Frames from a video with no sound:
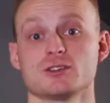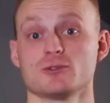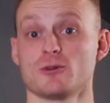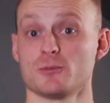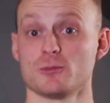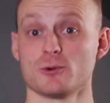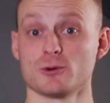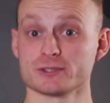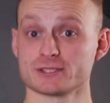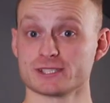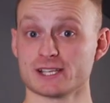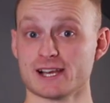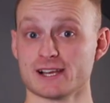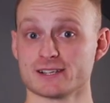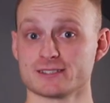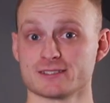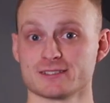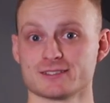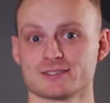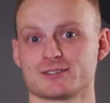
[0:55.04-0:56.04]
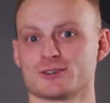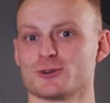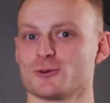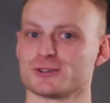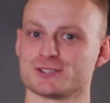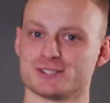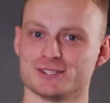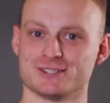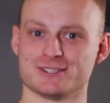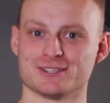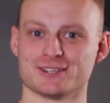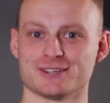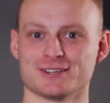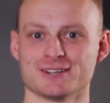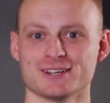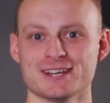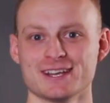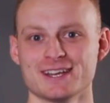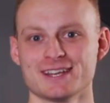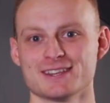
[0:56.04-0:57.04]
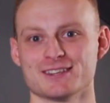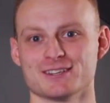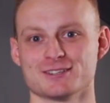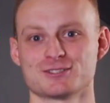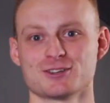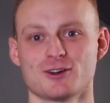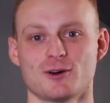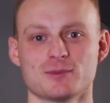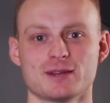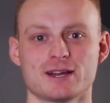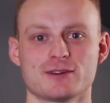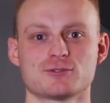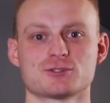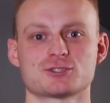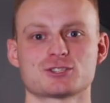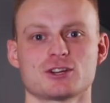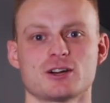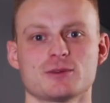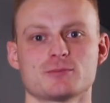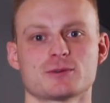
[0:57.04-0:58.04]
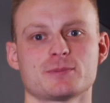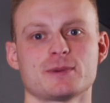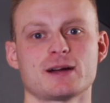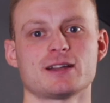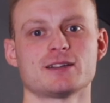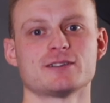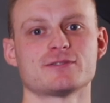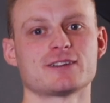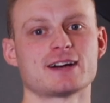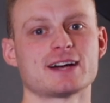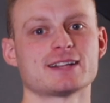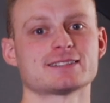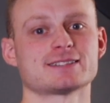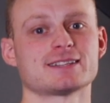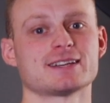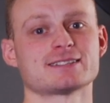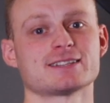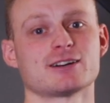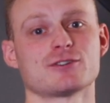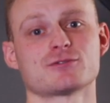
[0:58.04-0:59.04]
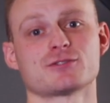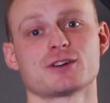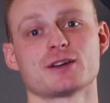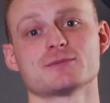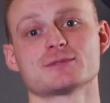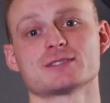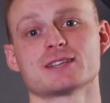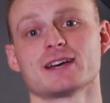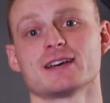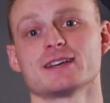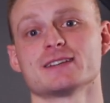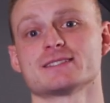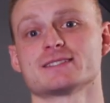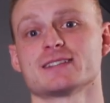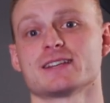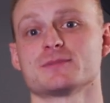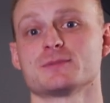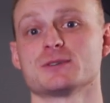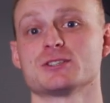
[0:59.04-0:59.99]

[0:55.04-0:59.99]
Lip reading: You want more stats? Of course you do. The top-level Giant Propel Advanced SL frame set is said to